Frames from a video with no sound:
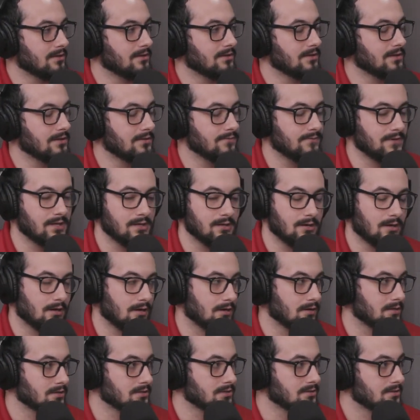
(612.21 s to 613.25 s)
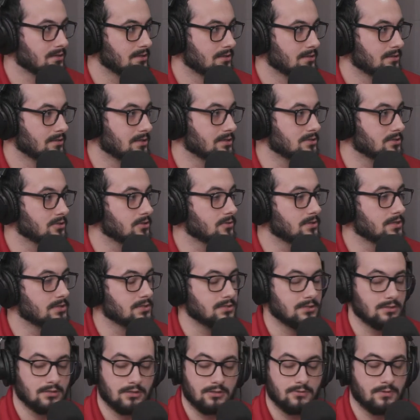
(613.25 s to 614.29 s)
EV cars, because you
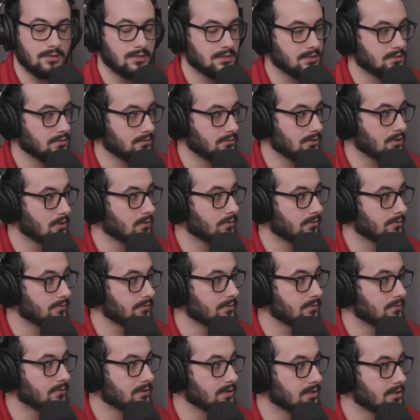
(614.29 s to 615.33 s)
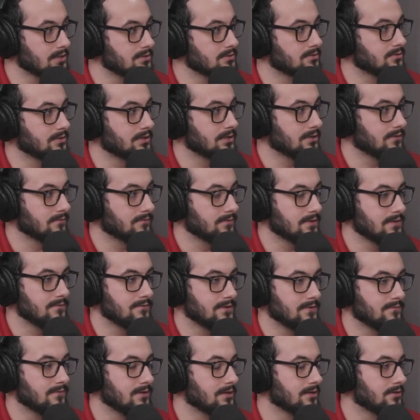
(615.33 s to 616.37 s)
can go through the history of
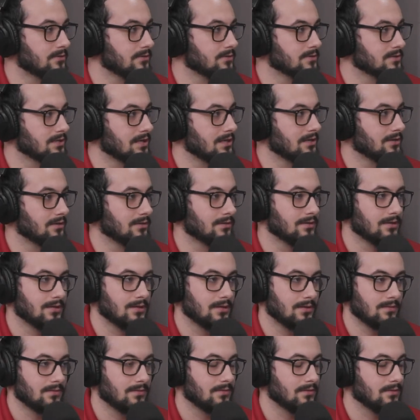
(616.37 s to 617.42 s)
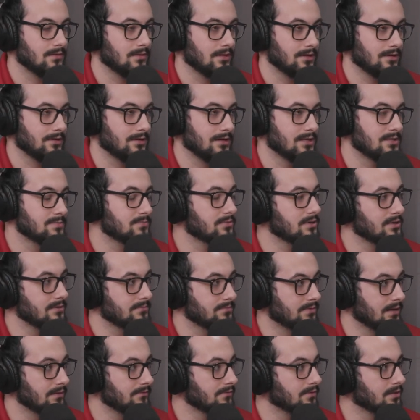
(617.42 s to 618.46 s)
EV vehicles, and it's pretty
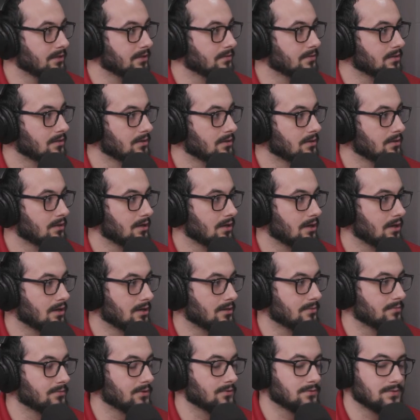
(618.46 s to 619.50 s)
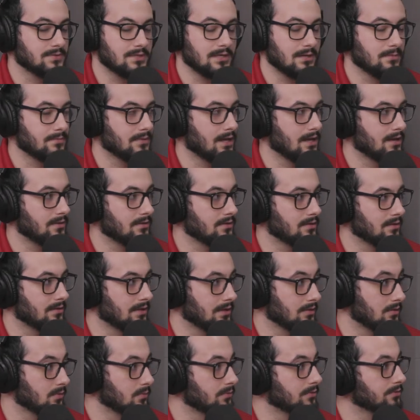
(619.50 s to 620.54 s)
prevalent. You'll see them at
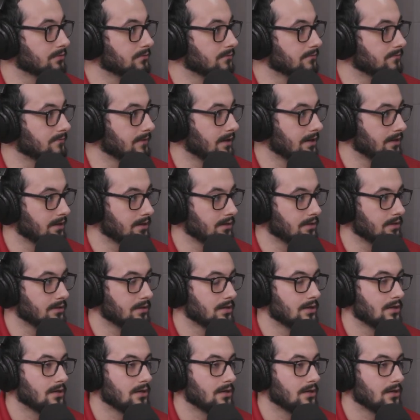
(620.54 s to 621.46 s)
the World Fair.